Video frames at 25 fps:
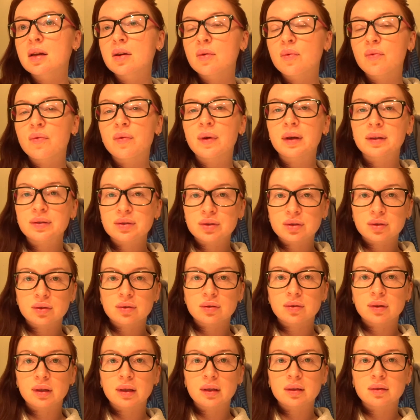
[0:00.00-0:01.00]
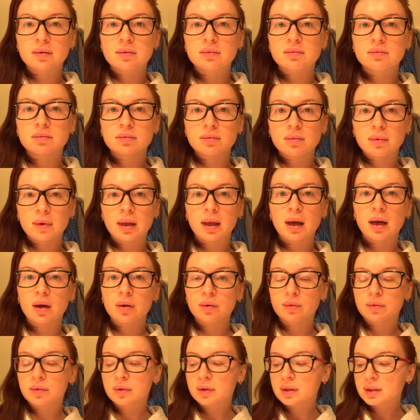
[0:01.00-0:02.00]
faster than
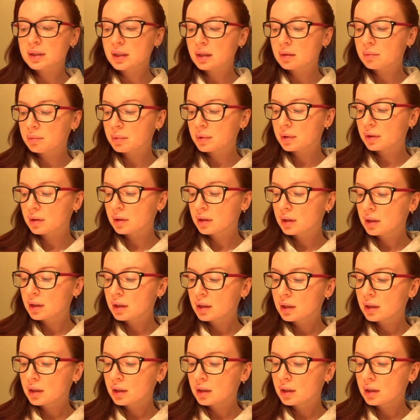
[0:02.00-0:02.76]
now, for example.